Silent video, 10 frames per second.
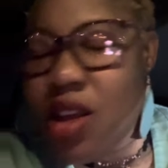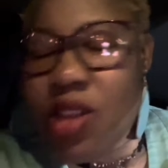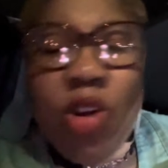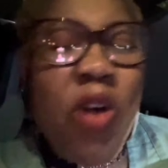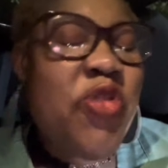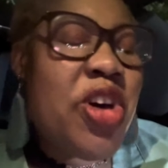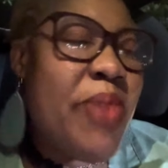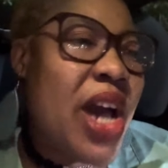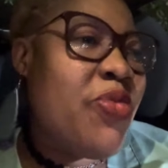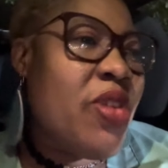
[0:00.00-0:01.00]
Don't feel
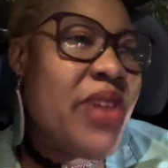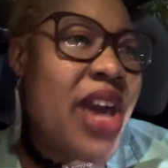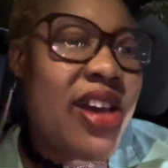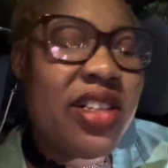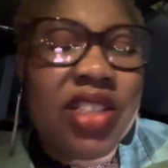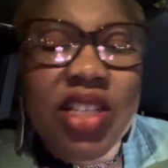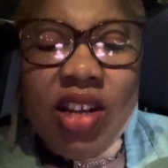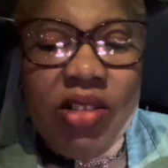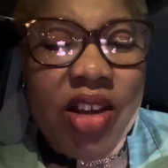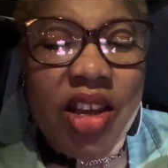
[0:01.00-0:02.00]
bad for me,
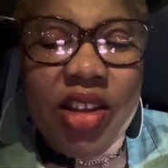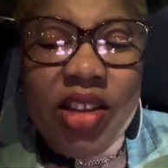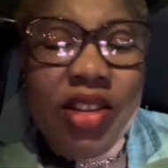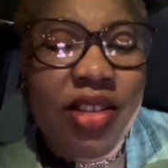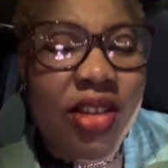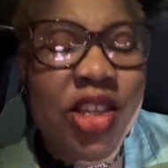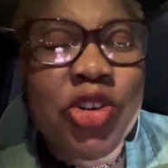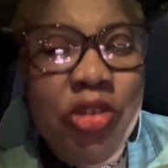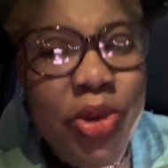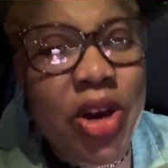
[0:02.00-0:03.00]
Argentina, okay?
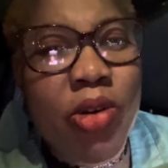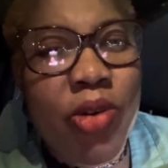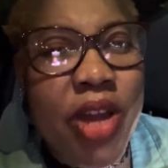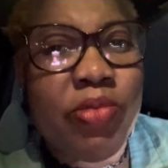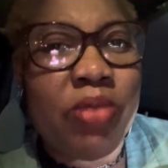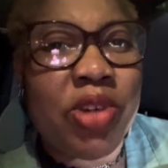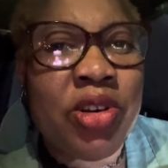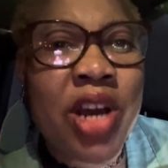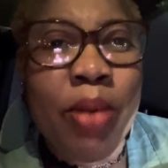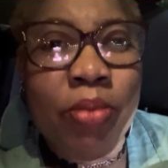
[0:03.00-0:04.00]
You'll be all right, baby. You
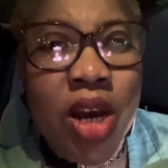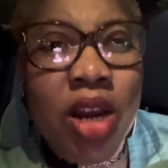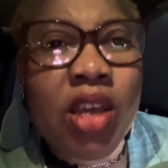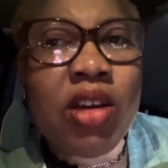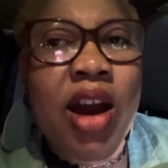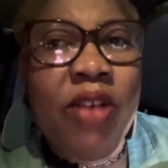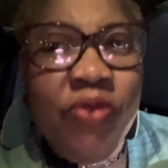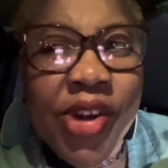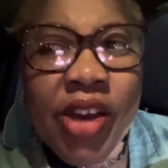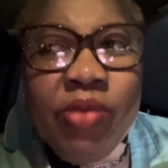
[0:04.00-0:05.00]
got money. You got
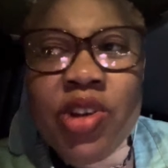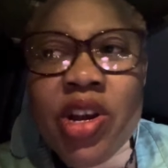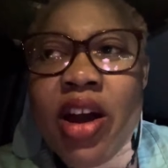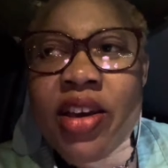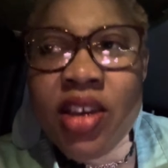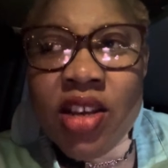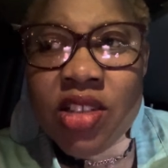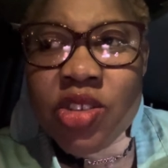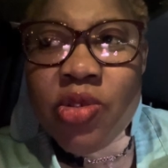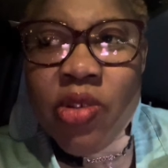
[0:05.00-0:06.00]
fame. You got
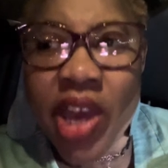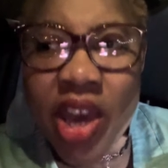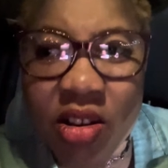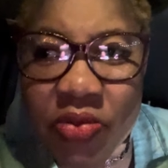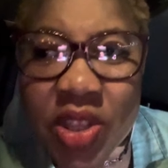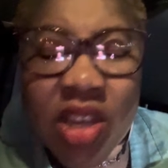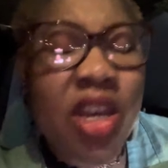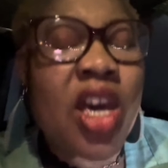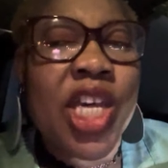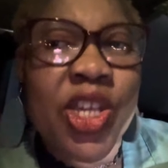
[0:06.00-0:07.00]
kids. You're healthy.
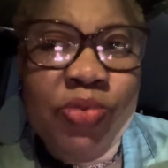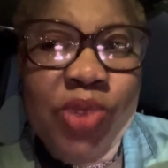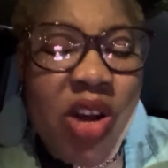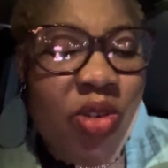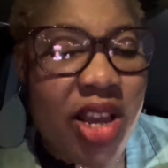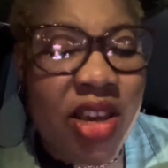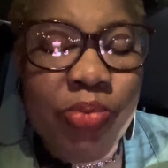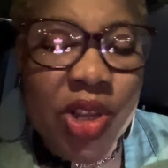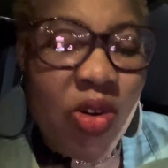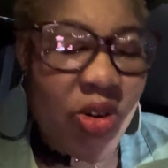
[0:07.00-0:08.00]
You'll be all right. Keep
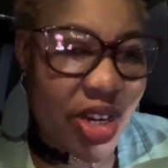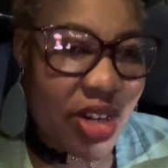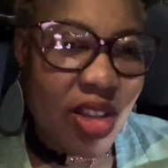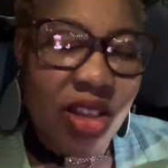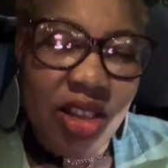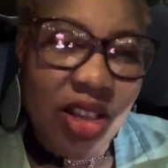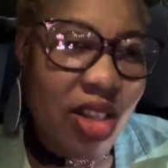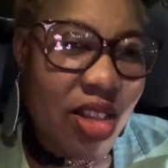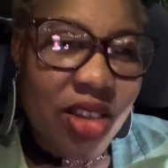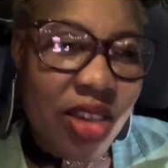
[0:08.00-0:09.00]
it going.
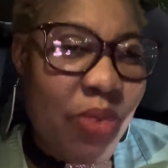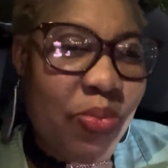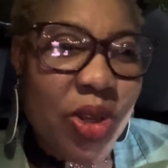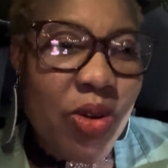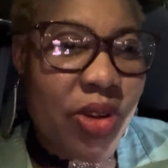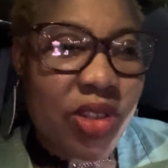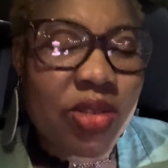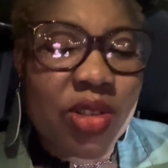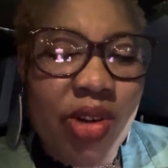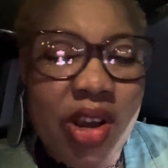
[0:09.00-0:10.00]
Keep it going.
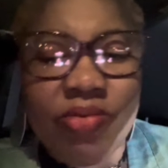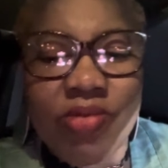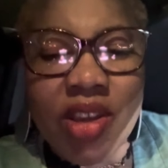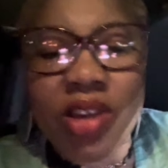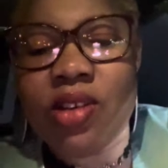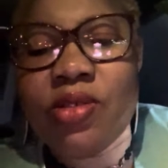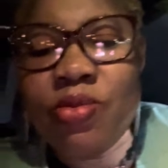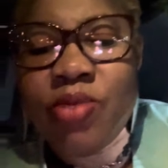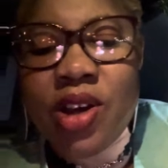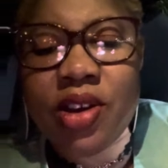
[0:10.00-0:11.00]
Subscribe. Thank you.
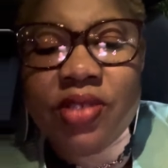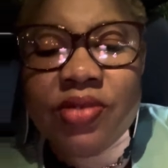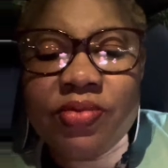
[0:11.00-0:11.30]
Bye.